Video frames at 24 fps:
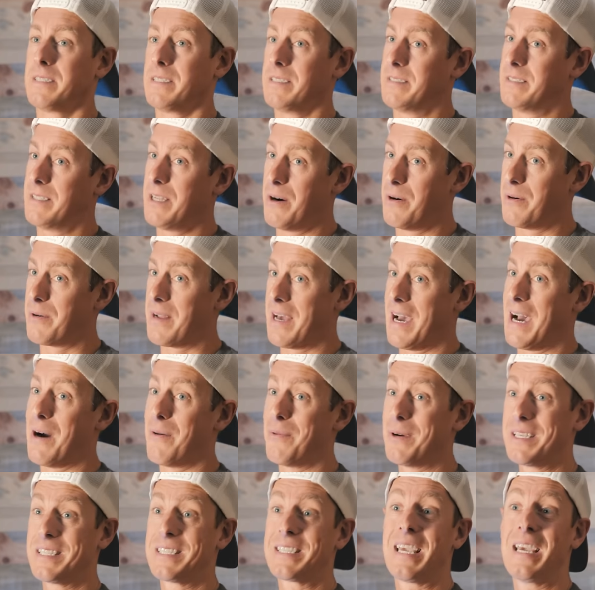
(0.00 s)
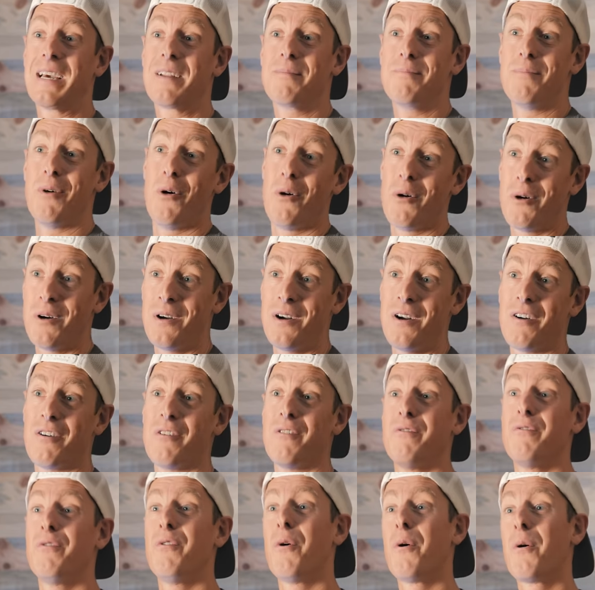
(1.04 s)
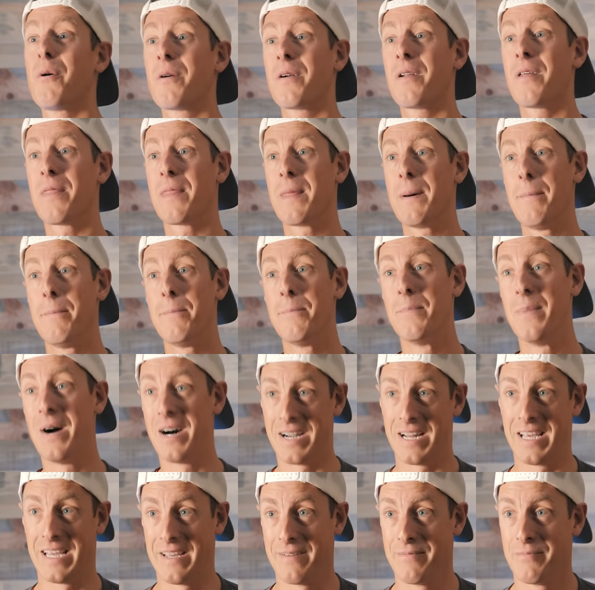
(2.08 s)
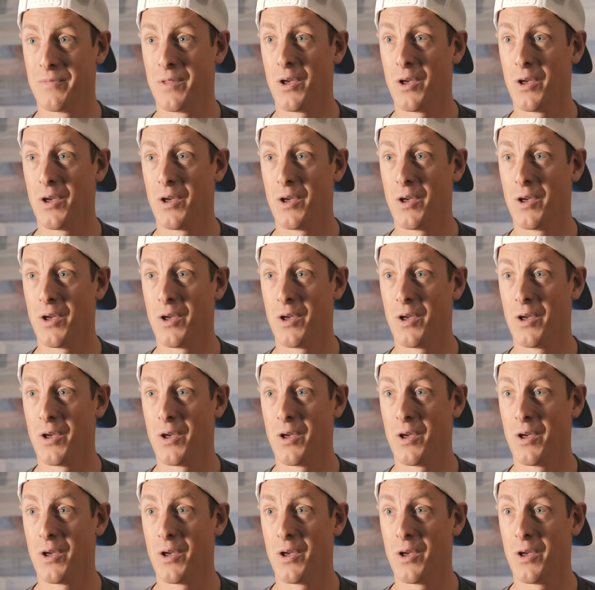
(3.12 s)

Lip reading: You don't always get more for the money.